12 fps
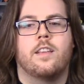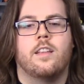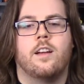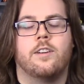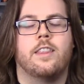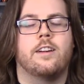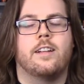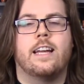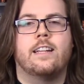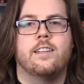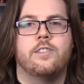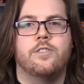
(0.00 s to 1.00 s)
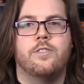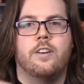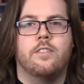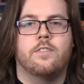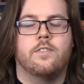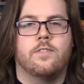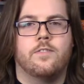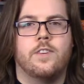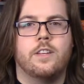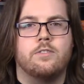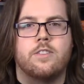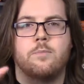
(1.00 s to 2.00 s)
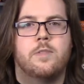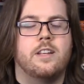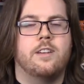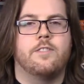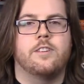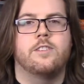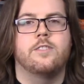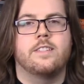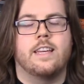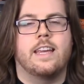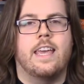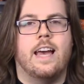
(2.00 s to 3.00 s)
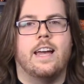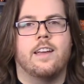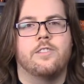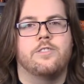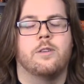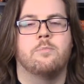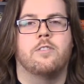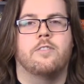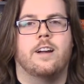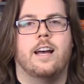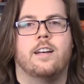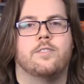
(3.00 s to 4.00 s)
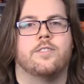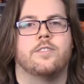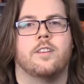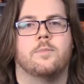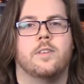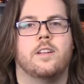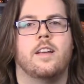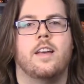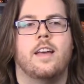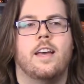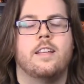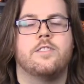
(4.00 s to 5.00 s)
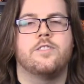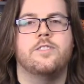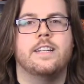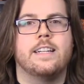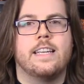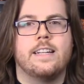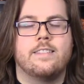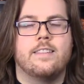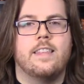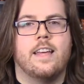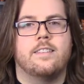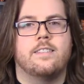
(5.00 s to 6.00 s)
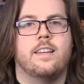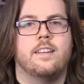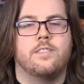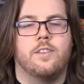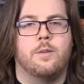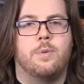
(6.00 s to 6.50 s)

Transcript: or they're like, did you uh, feel something different too? He's like, yeah, I could jump over a house or something, and so you didn't get to see that scene, so they